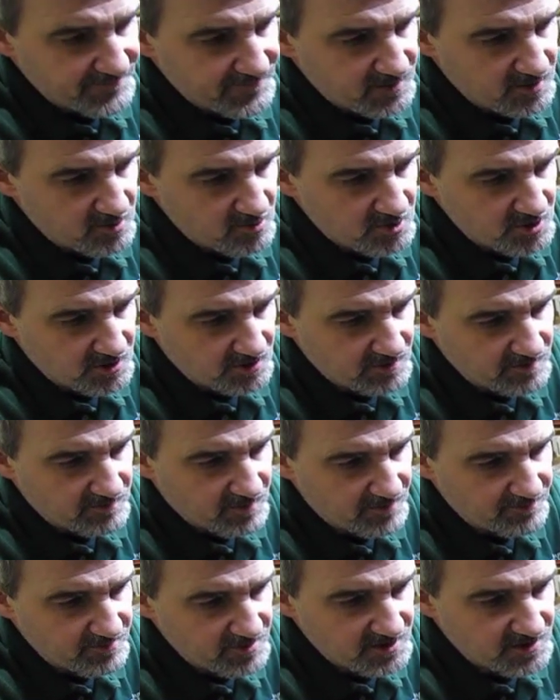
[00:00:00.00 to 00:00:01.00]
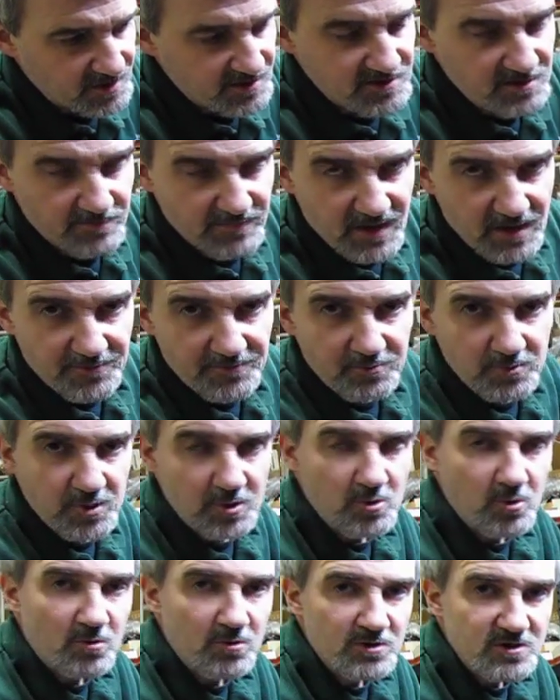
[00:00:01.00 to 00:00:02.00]
usually represents about
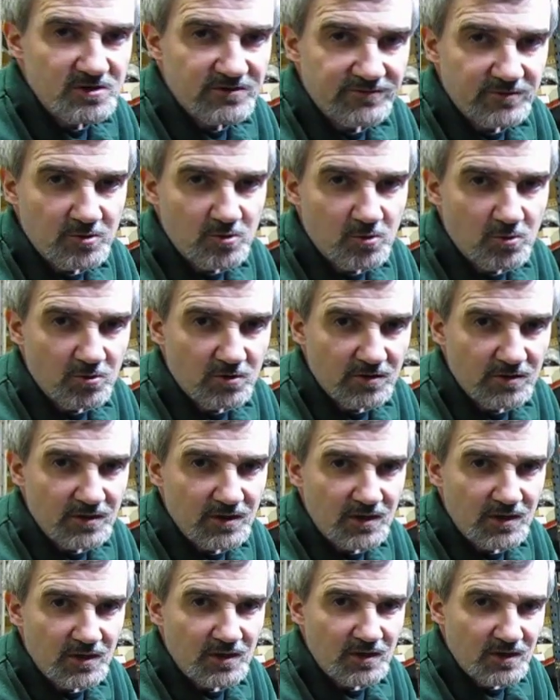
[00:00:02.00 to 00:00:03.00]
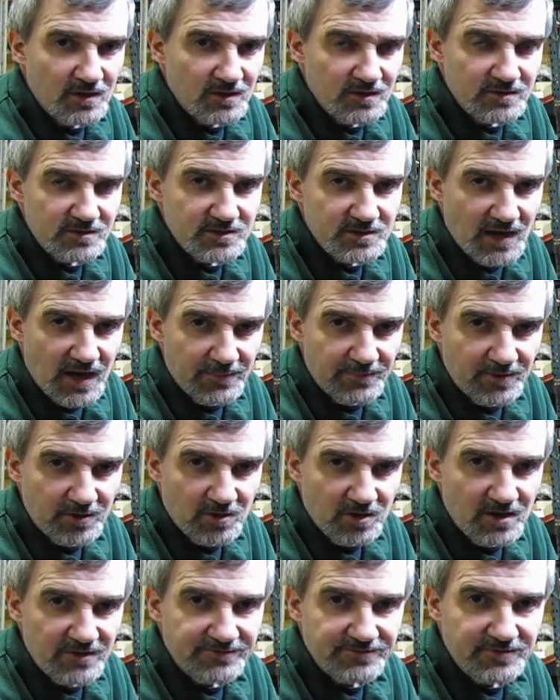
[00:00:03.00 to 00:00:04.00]
3/4 of a quart. Top it
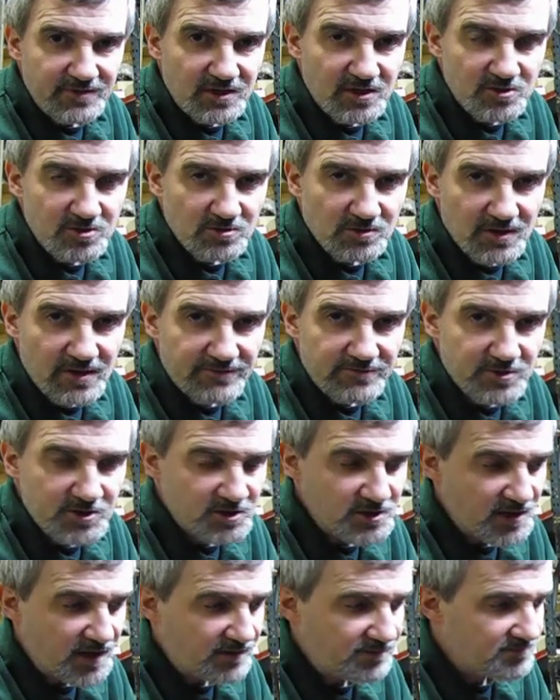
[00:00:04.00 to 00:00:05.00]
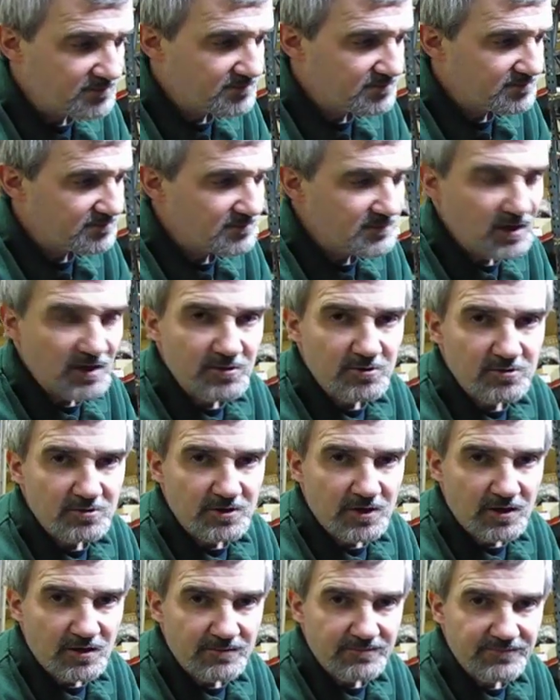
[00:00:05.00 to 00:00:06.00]
off, get your level set, and you're
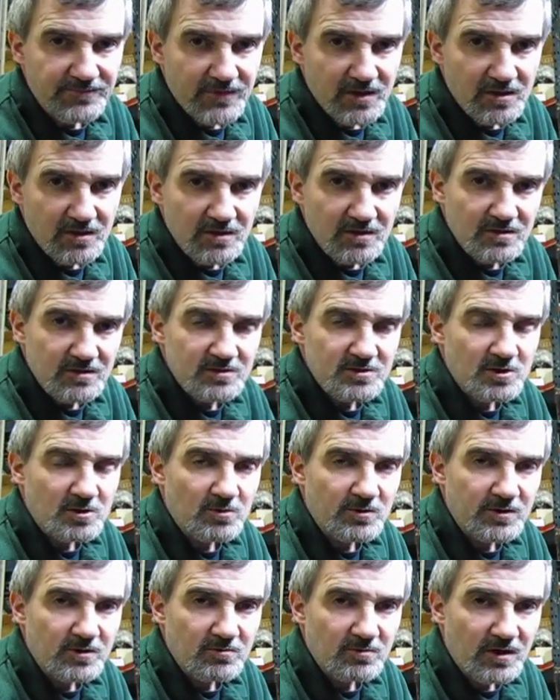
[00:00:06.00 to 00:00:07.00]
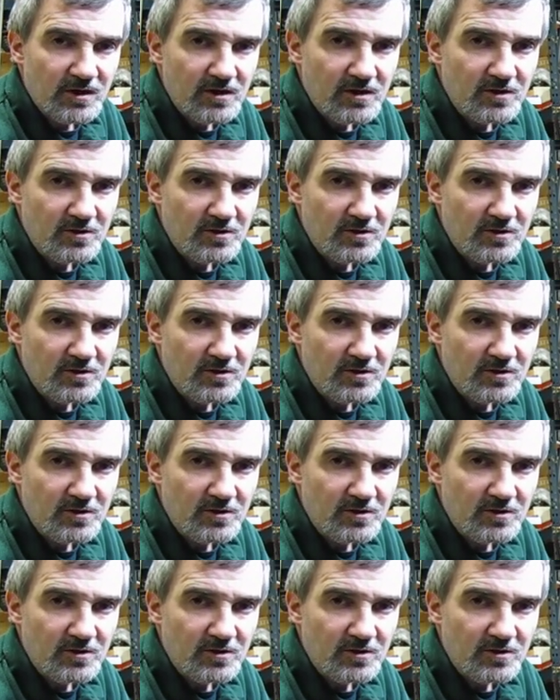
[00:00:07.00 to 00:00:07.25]
done. So when you're ready